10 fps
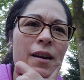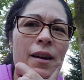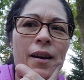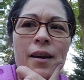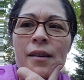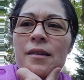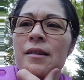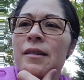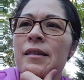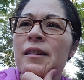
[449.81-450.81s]
And
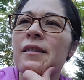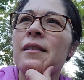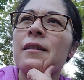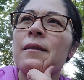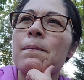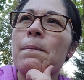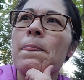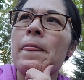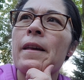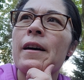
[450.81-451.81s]

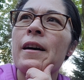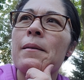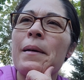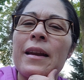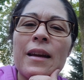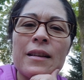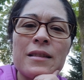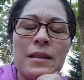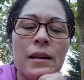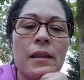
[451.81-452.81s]
my next
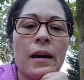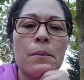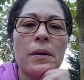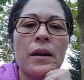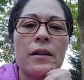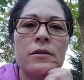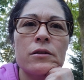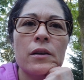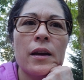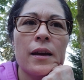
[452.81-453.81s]
thing that I plan on
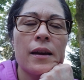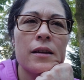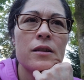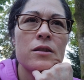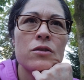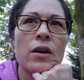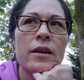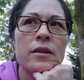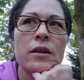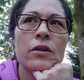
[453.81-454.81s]
doing is
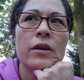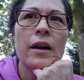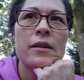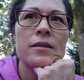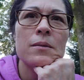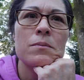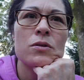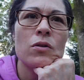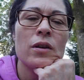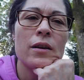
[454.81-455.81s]
trying to create some
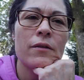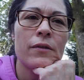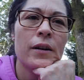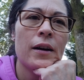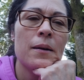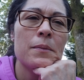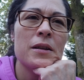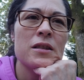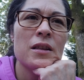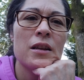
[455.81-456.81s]
sort of
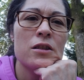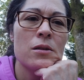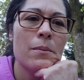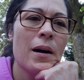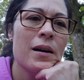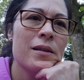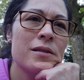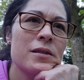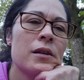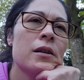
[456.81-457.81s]
insulation
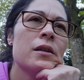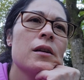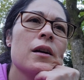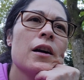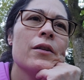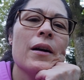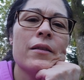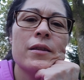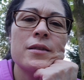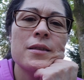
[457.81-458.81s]
box
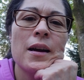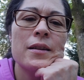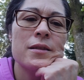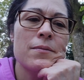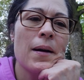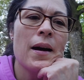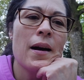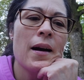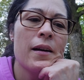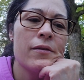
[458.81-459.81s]
around the sides of my
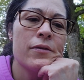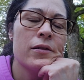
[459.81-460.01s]
hive.